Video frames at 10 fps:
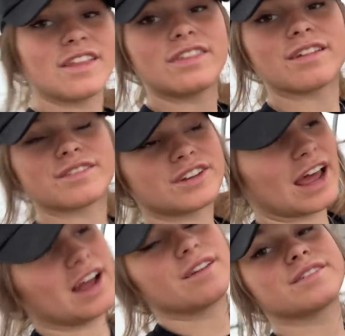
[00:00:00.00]
this
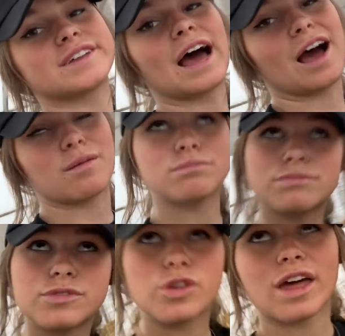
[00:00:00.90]
down, stop,
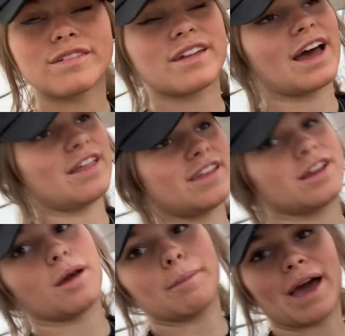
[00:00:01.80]
do that side,
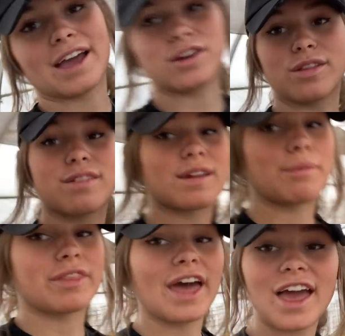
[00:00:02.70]
then come back and do the
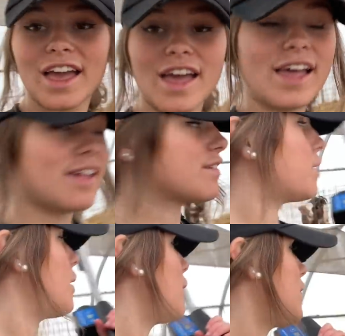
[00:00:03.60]
same thing.
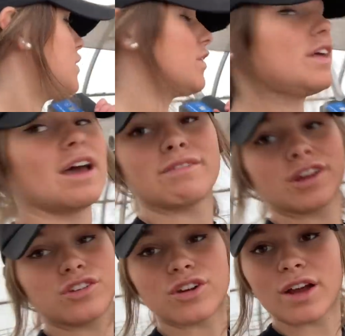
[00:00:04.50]
So I'm only really
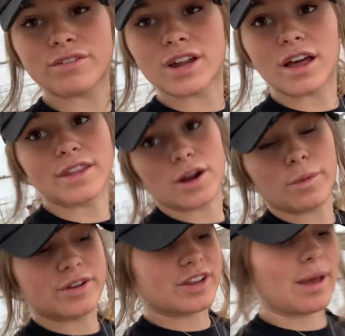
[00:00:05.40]
having to drive it down there
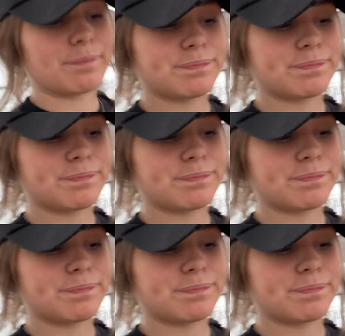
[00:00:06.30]
one time.